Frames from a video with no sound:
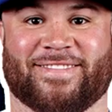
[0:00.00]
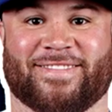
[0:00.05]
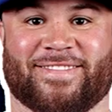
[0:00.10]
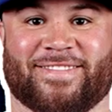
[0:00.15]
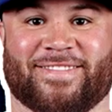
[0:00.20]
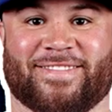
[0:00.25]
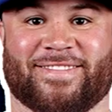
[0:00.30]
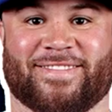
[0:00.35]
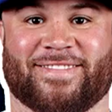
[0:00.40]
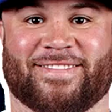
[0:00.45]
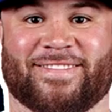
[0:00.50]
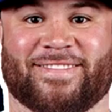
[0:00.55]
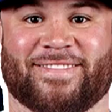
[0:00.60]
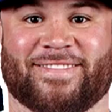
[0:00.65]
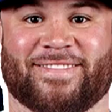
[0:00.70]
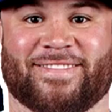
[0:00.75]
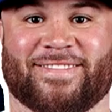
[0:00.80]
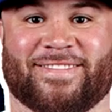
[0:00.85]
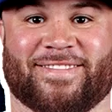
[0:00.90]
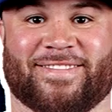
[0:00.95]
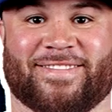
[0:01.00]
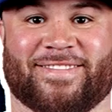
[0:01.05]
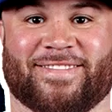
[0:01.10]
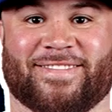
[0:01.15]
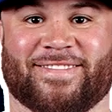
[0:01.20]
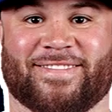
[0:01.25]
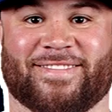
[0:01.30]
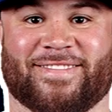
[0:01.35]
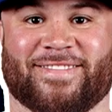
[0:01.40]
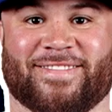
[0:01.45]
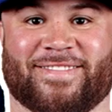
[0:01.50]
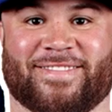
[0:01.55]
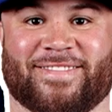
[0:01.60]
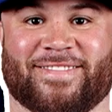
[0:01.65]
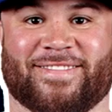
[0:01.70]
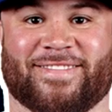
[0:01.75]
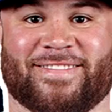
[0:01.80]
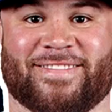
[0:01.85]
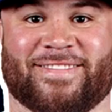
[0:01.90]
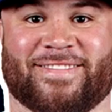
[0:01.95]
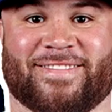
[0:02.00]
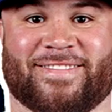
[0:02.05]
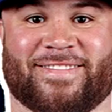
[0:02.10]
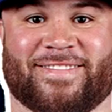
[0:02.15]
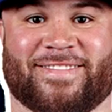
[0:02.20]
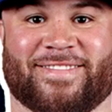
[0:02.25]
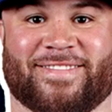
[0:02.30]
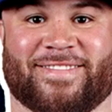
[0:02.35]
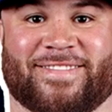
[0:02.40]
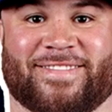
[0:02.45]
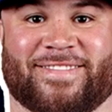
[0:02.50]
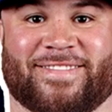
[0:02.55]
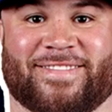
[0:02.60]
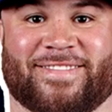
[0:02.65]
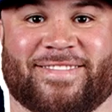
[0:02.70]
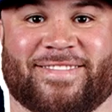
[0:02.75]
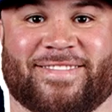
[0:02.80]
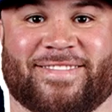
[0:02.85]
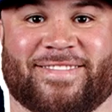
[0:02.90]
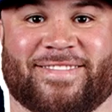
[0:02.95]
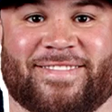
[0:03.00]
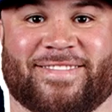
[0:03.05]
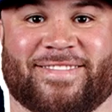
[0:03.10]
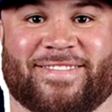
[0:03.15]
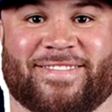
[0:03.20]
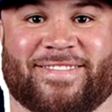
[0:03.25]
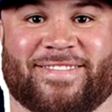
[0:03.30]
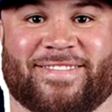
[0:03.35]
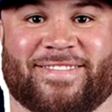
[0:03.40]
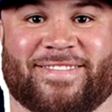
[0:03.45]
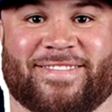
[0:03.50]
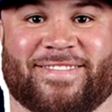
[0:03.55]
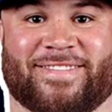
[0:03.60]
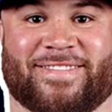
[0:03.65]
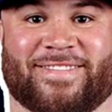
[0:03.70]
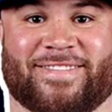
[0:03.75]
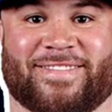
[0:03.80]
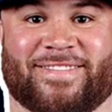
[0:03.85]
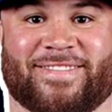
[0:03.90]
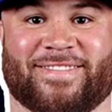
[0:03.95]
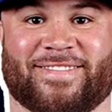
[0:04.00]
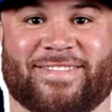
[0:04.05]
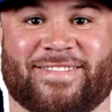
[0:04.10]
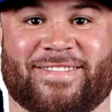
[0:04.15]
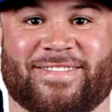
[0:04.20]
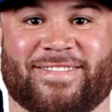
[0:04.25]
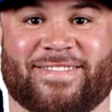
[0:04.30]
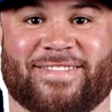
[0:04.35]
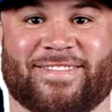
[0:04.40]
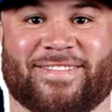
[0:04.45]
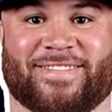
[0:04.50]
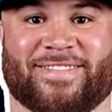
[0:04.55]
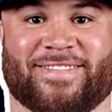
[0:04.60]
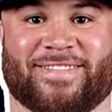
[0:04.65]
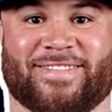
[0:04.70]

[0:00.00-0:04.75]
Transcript: No words are spoken by the person on screen.